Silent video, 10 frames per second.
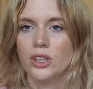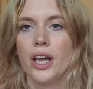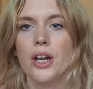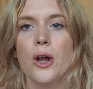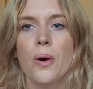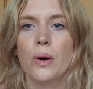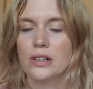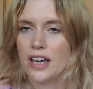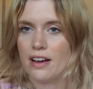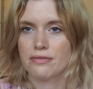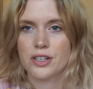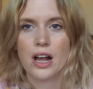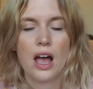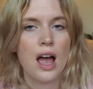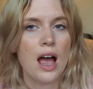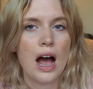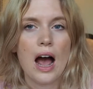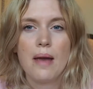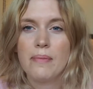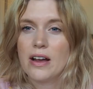you know, all the effort.
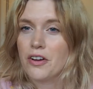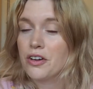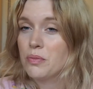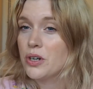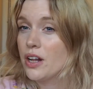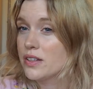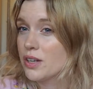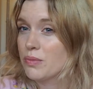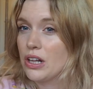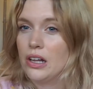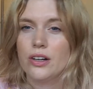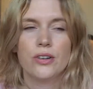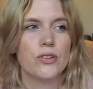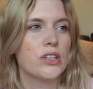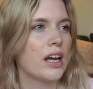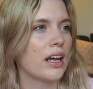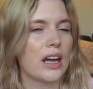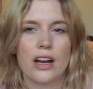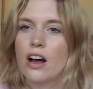I'm now going to put on some clothes and get